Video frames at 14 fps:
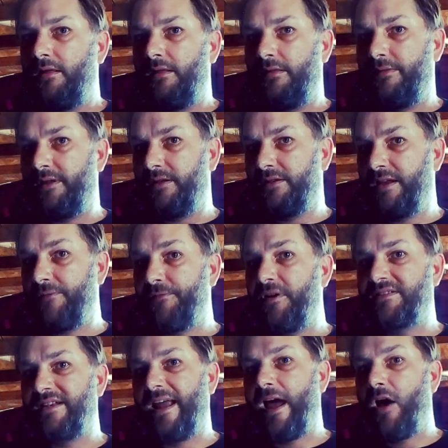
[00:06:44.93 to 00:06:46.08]
the
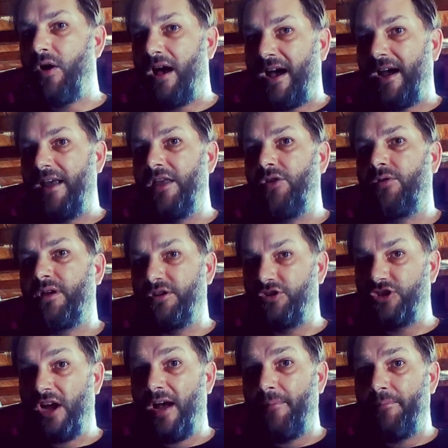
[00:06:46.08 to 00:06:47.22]
difference in how high you can
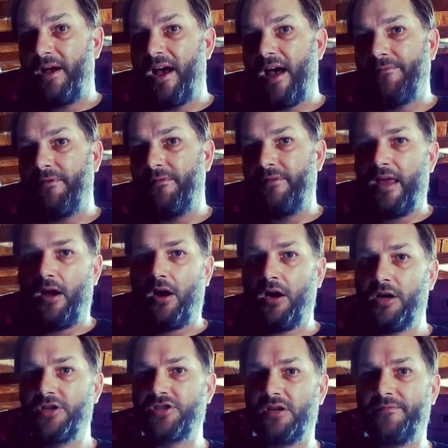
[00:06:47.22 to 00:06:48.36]
jump off of a
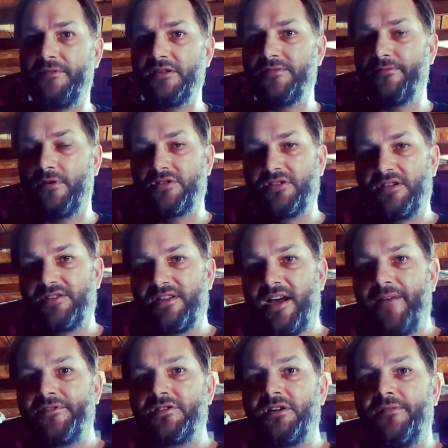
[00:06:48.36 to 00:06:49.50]
hard surface versus a
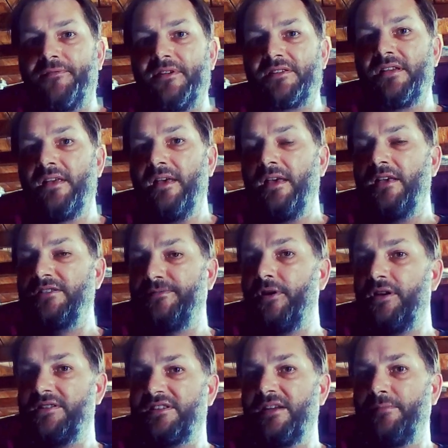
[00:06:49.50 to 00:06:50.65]
soft surface is
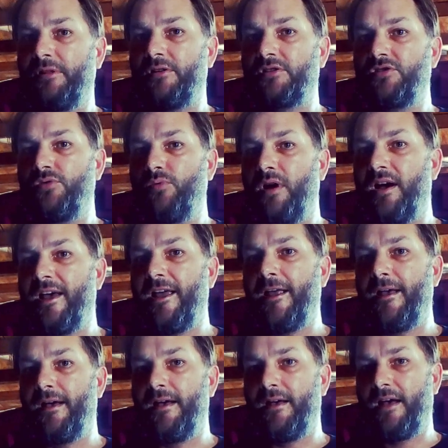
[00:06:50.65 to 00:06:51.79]
very similar to why
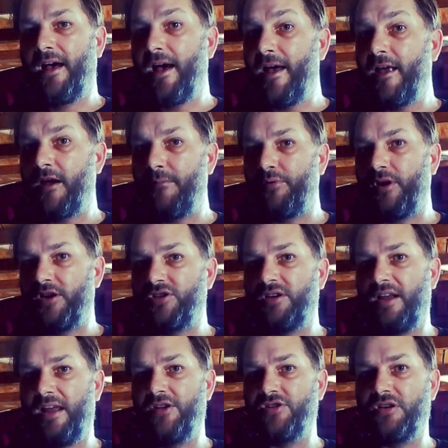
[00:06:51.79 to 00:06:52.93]
a high compression
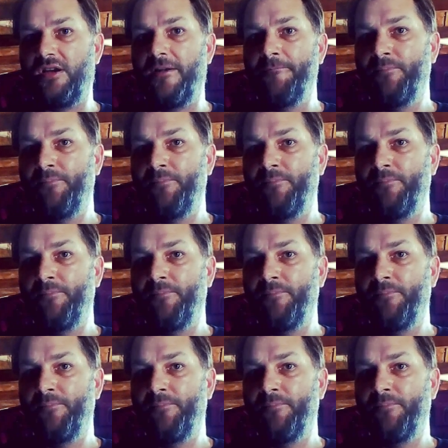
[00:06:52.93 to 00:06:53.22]
engine